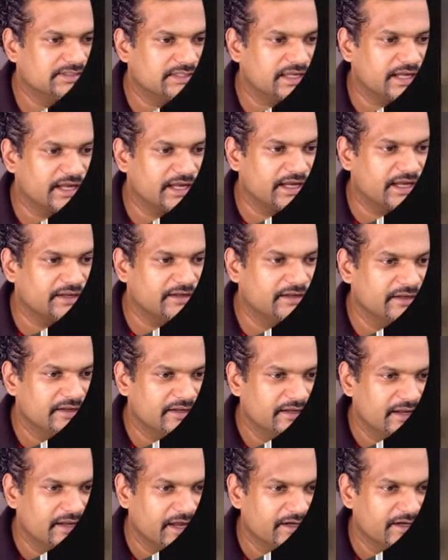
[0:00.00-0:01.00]
this tag
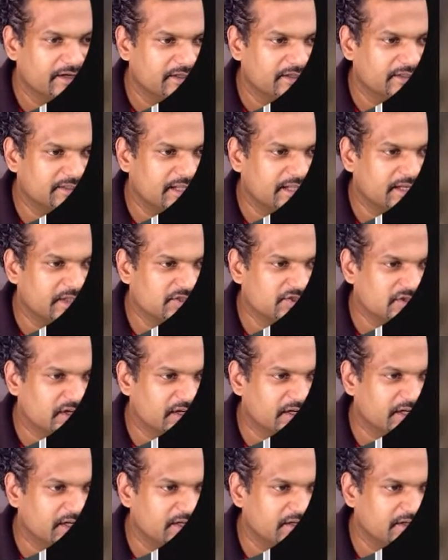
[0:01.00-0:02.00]
and it'll tell a
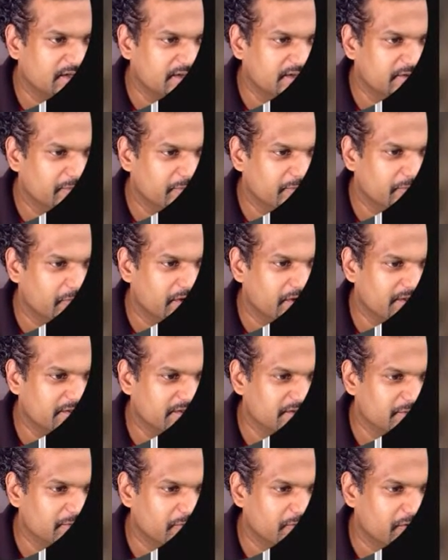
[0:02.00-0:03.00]
child what
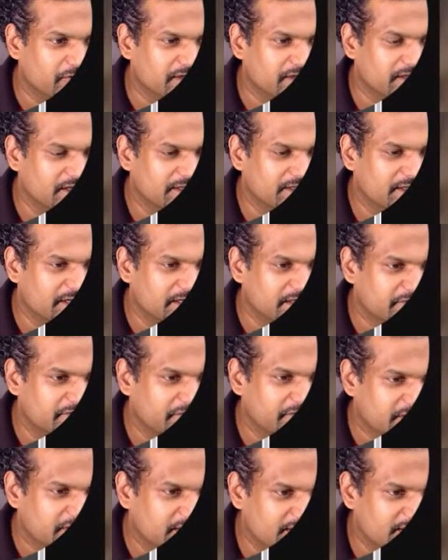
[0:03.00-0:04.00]
is a walnut. And
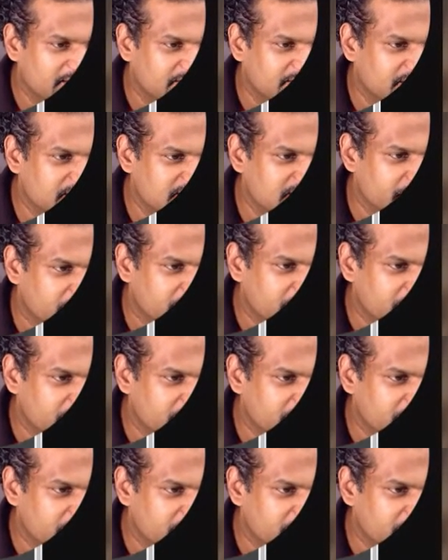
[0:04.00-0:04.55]
if he clicks this